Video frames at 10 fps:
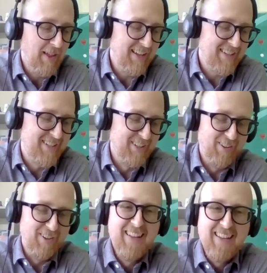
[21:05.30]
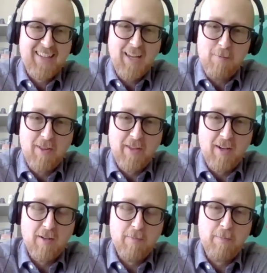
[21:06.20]
that to get me
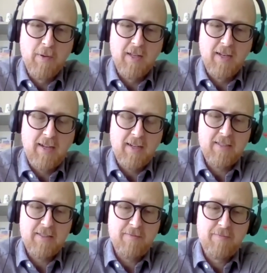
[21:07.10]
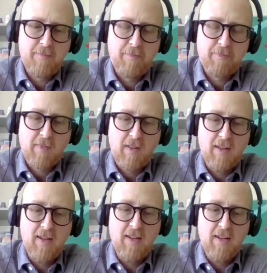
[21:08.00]
there, but
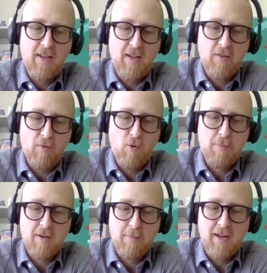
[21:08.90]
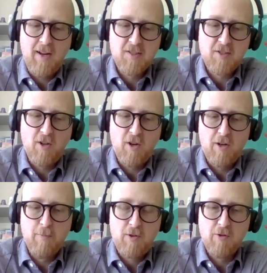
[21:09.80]
it opened up my eyes on
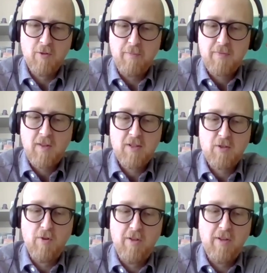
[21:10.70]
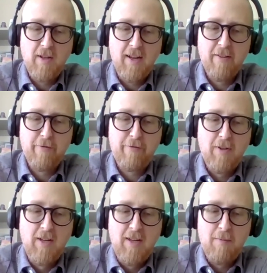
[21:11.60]
our book room. So we have
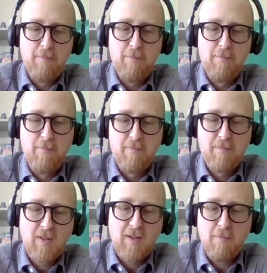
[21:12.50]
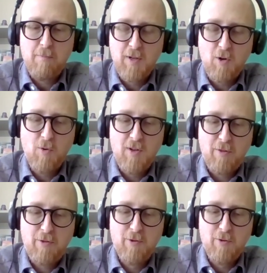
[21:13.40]
been
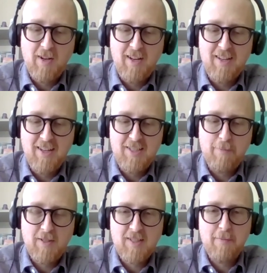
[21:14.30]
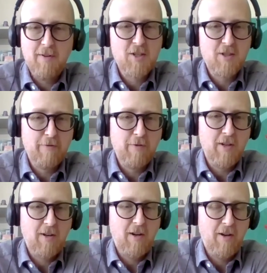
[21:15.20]
going through a deep examination of
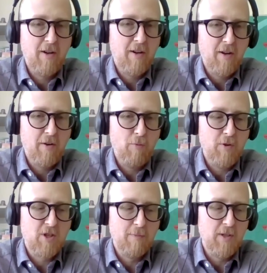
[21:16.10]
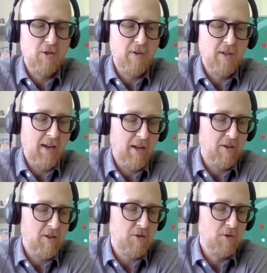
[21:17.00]
what we should be doing at
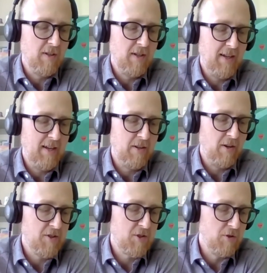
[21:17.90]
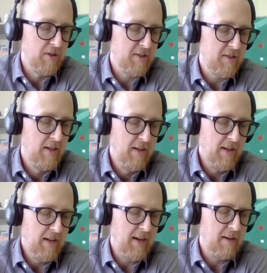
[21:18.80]
our school. And our school is
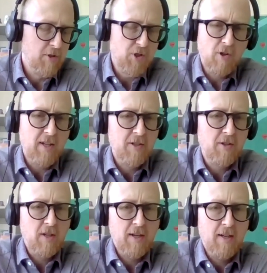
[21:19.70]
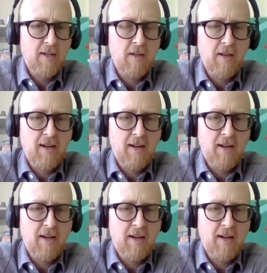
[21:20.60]
majority Indo-Canadian,